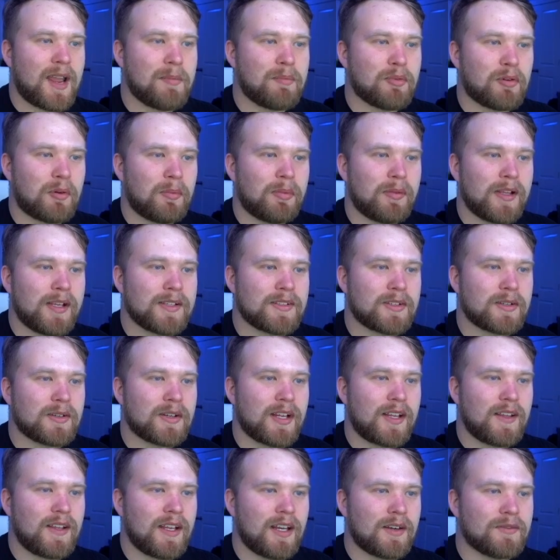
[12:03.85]
April blizzard.
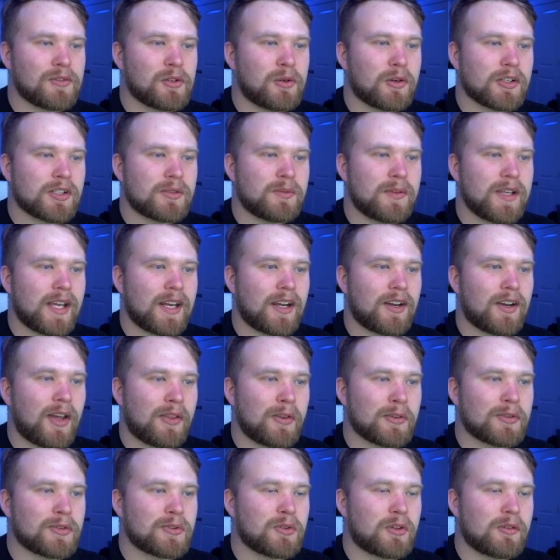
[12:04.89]
And then, of course, we get
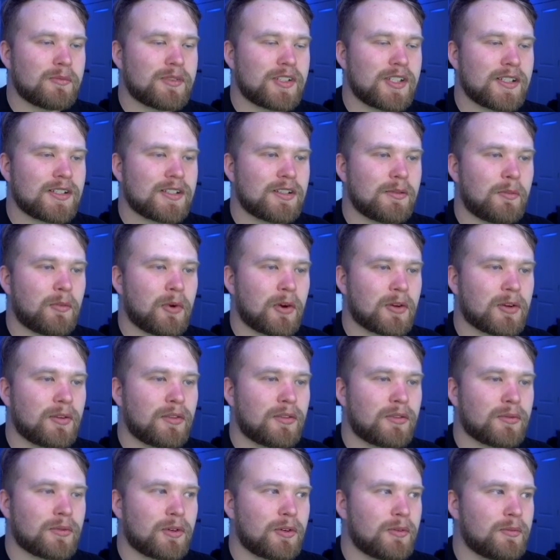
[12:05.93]
another storm system
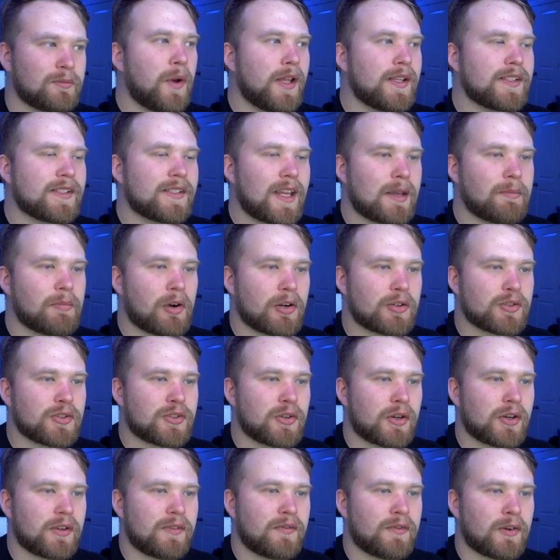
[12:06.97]
working through Wednesday, March
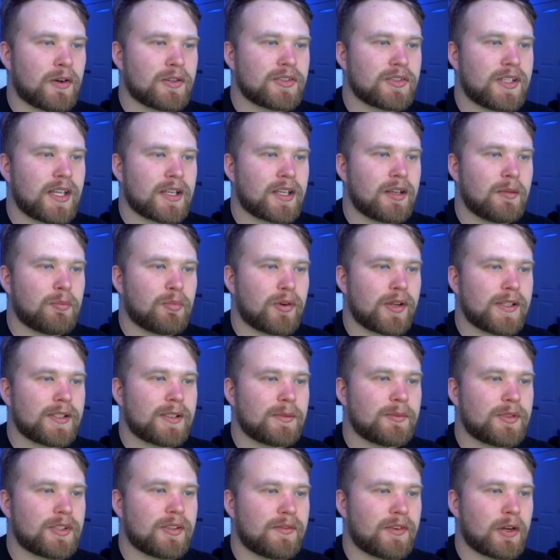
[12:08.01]
31st that could bring
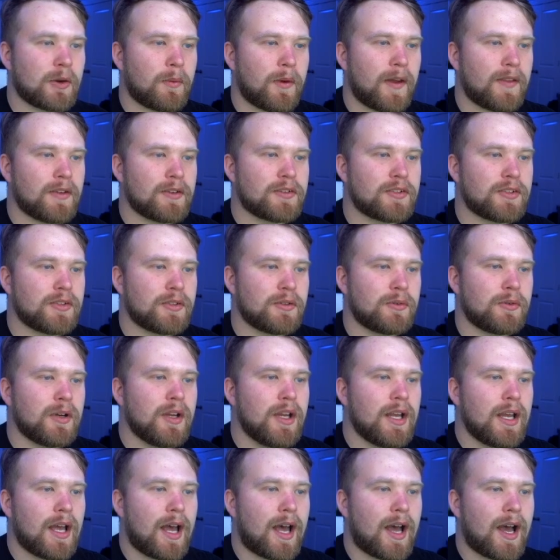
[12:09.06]
some severe weather to
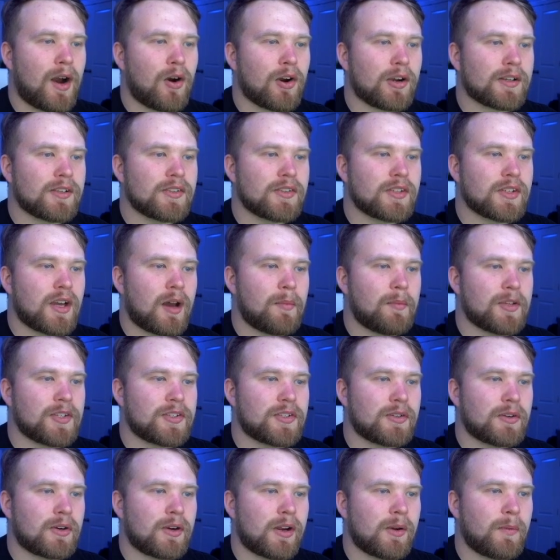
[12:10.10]
Arkansas,
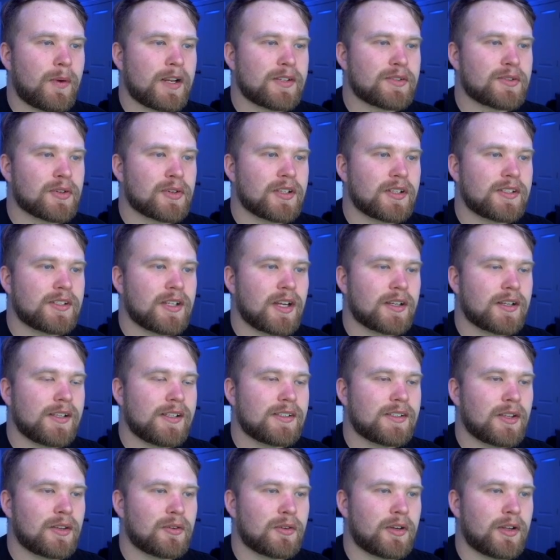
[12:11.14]
Missouri, western Kentucky,
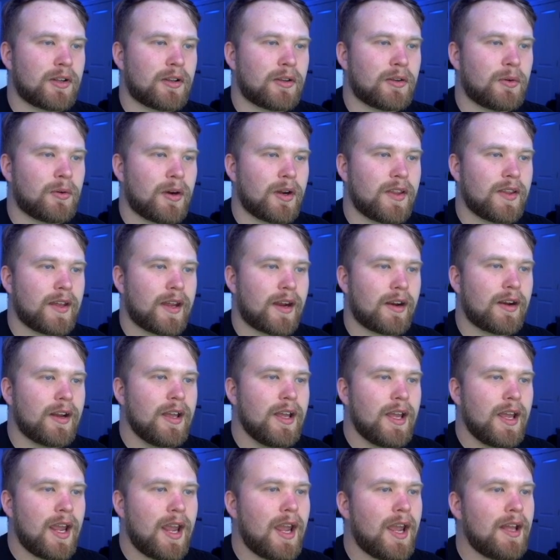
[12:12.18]
southern Illinois there,
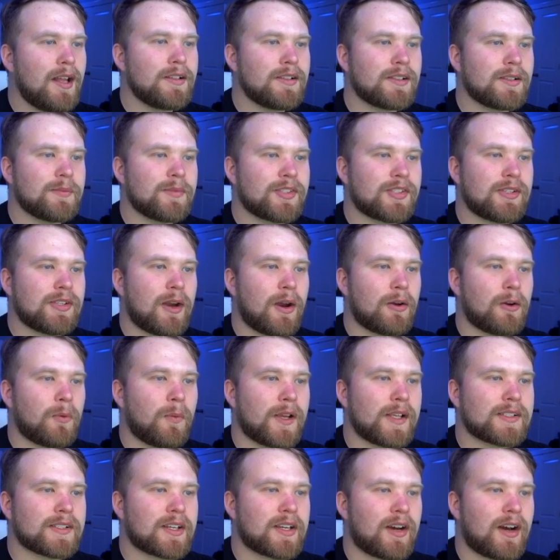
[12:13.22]
and some snow to
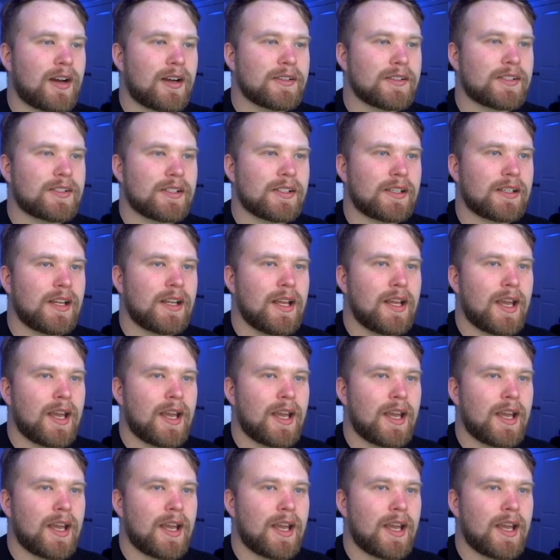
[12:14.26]
Wisconsin,